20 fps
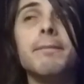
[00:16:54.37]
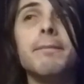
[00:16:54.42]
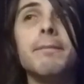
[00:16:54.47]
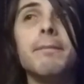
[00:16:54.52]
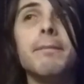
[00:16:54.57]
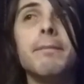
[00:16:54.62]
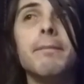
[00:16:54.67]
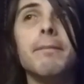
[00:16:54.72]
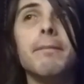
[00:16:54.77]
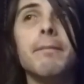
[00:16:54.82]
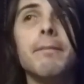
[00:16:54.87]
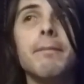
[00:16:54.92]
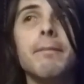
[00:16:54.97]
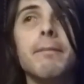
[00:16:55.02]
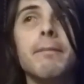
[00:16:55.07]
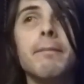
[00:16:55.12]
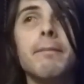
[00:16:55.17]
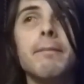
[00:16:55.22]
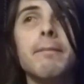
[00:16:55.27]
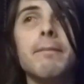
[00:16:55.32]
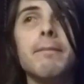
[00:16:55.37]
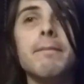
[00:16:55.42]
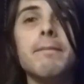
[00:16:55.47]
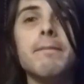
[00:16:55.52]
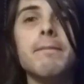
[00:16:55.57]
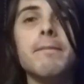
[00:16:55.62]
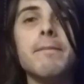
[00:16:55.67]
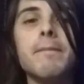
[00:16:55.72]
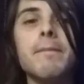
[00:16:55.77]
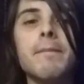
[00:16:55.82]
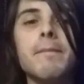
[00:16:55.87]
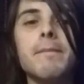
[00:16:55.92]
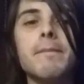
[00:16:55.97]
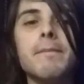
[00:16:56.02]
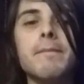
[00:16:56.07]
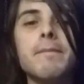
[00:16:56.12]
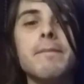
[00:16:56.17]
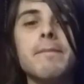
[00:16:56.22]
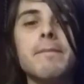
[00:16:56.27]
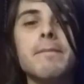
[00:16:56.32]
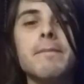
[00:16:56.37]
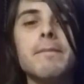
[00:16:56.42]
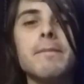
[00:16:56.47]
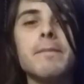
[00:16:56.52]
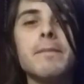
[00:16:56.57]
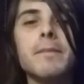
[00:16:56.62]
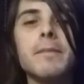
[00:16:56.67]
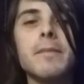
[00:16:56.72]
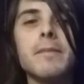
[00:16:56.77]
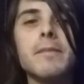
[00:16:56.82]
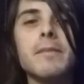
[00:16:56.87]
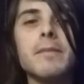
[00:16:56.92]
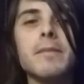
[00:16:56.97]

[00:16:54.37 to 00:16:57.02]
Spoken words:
[no speech]